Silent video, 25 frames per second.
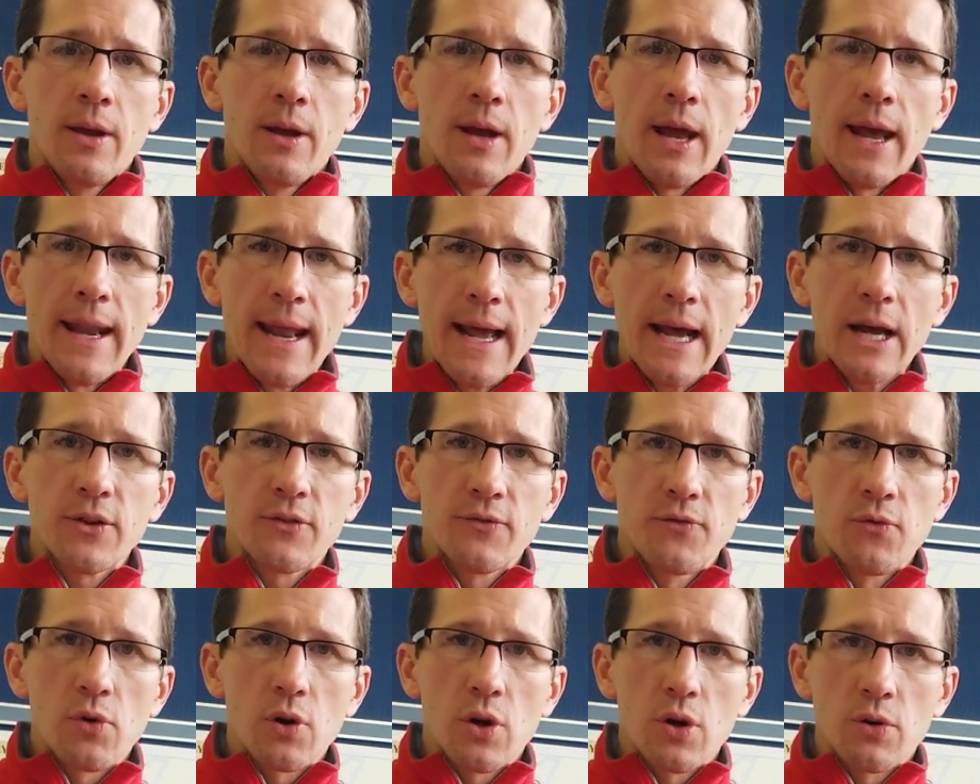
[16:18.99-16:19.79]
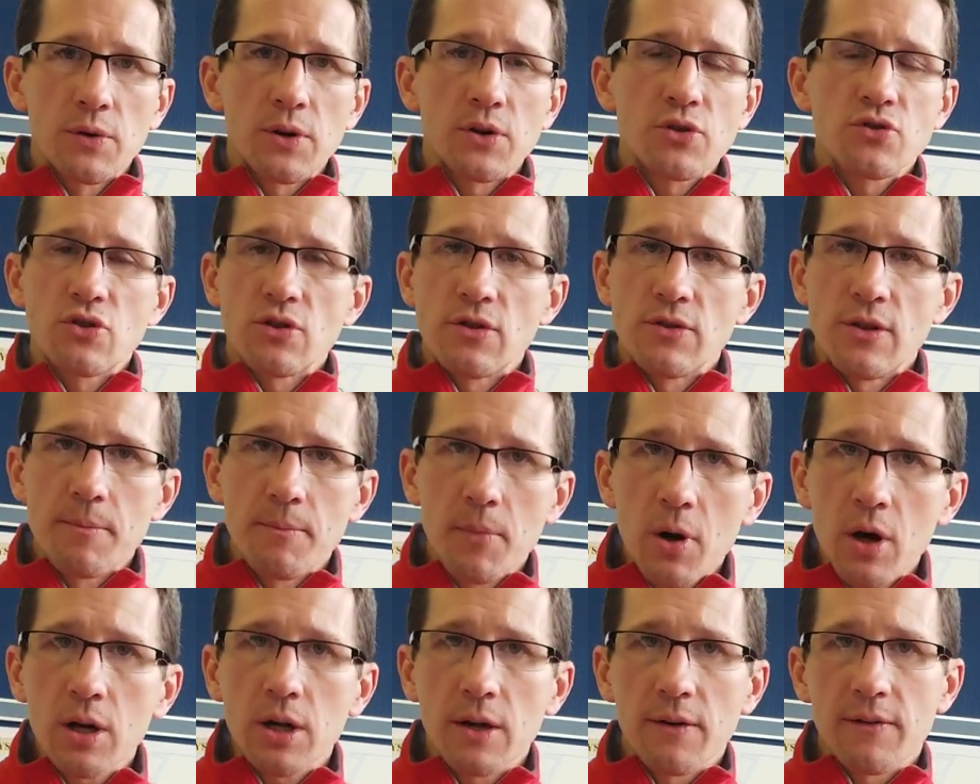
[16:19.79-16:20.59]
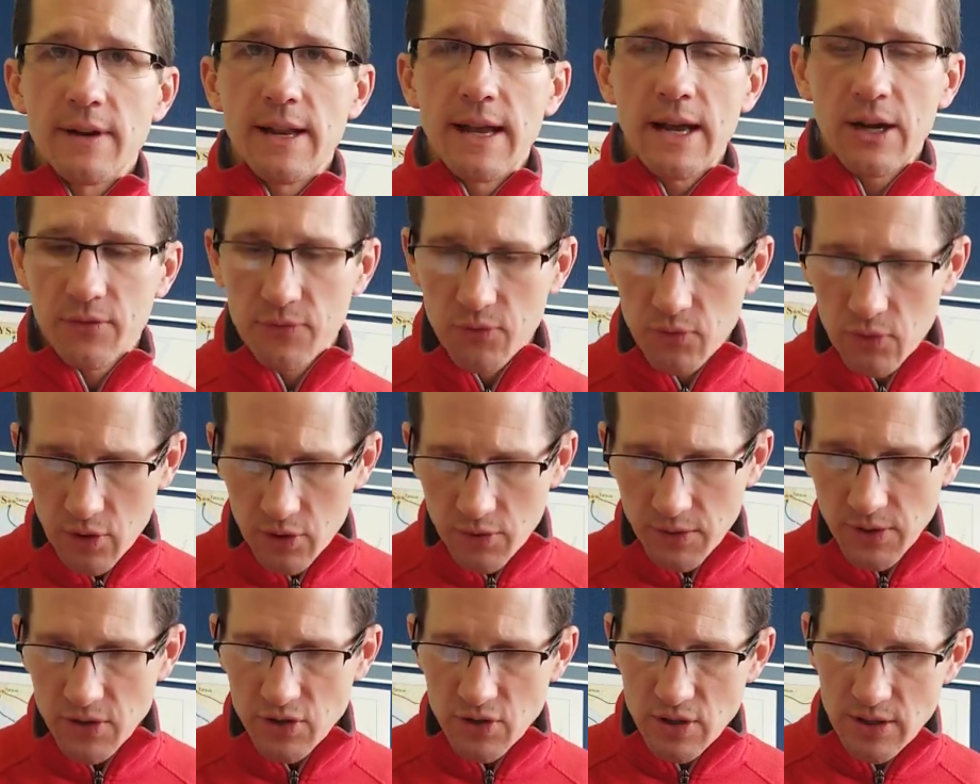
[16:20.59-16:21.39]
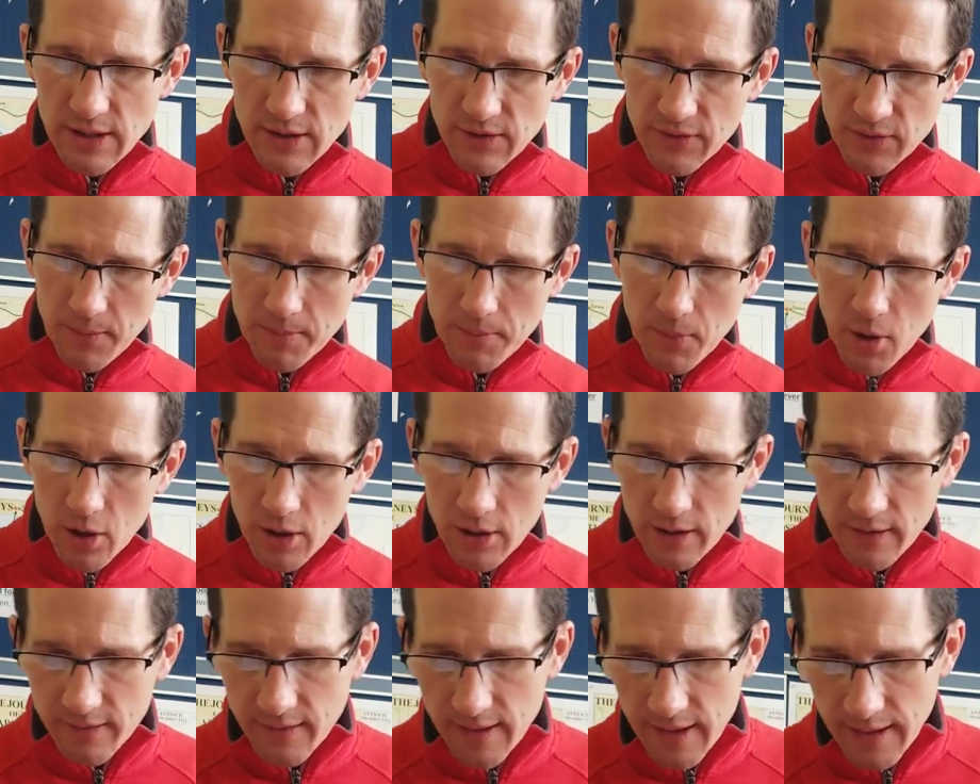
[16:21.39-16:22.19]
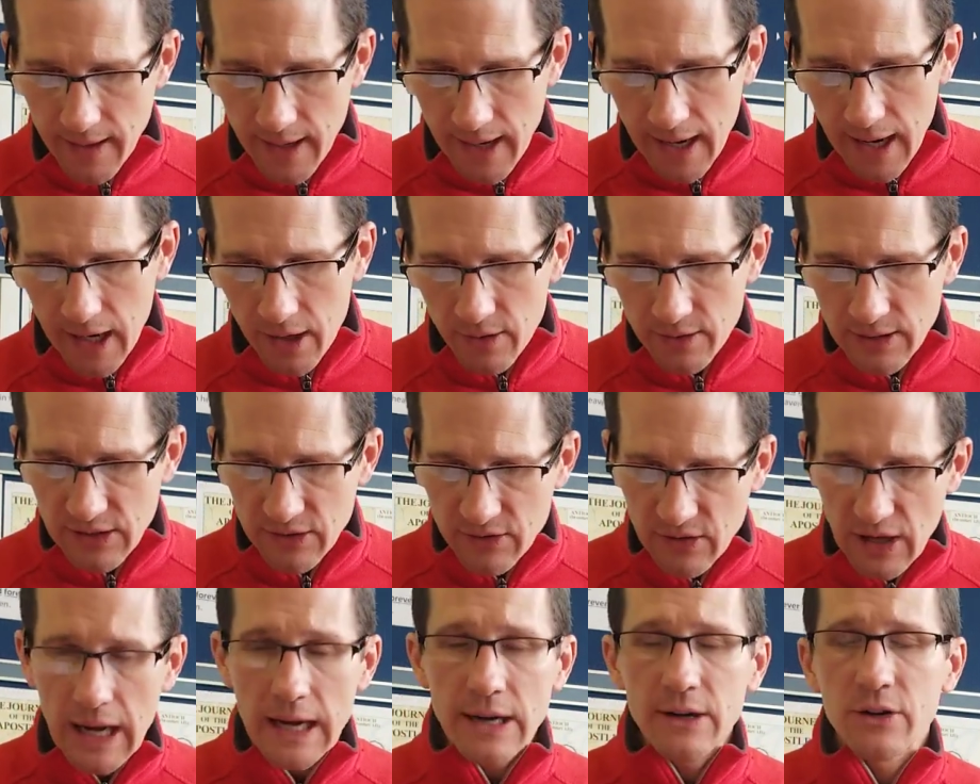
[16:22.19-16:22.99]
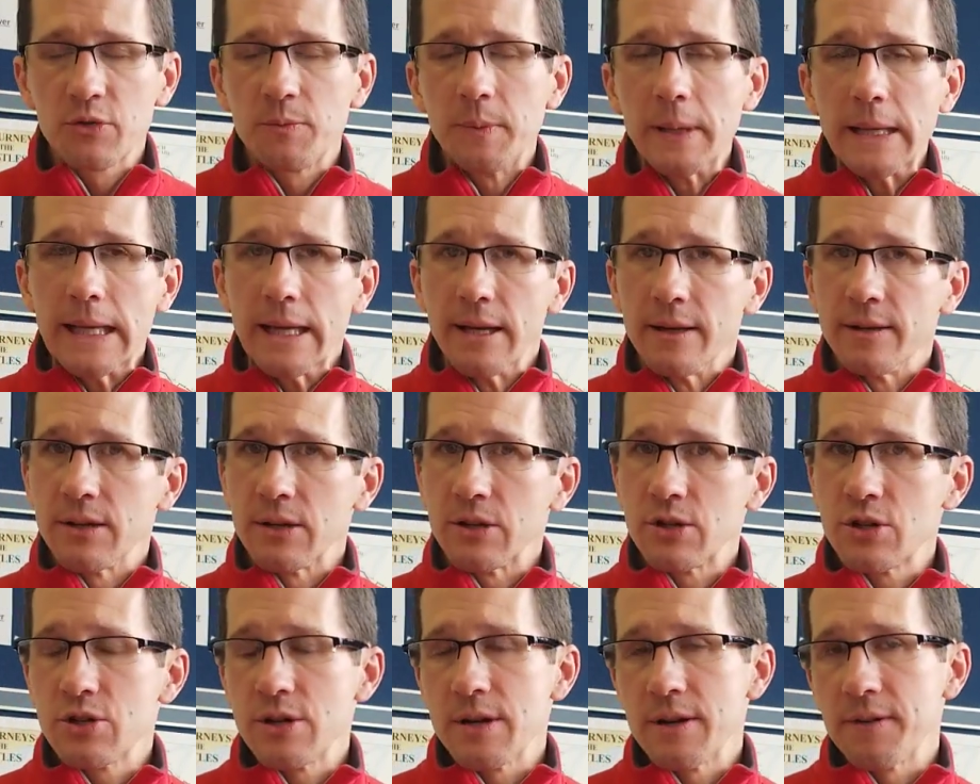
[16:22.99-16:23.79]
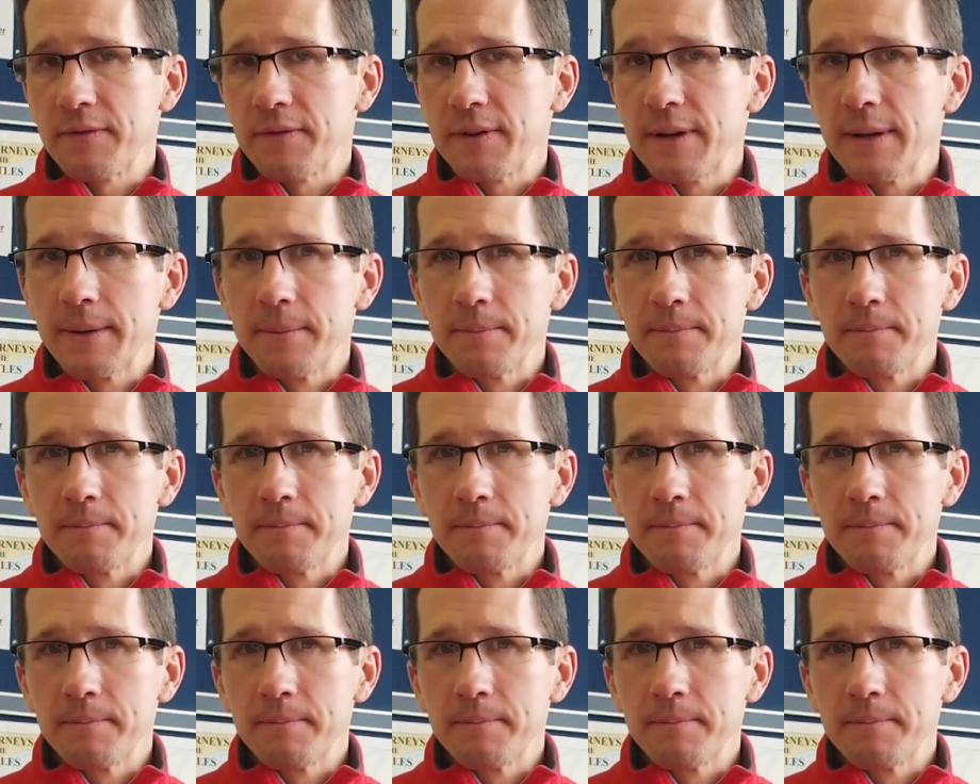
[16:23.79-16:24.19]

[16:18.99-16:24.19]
An Acts 4 Christian, the mark of an Acts 4 Christian is a mark that our desires begin to shift.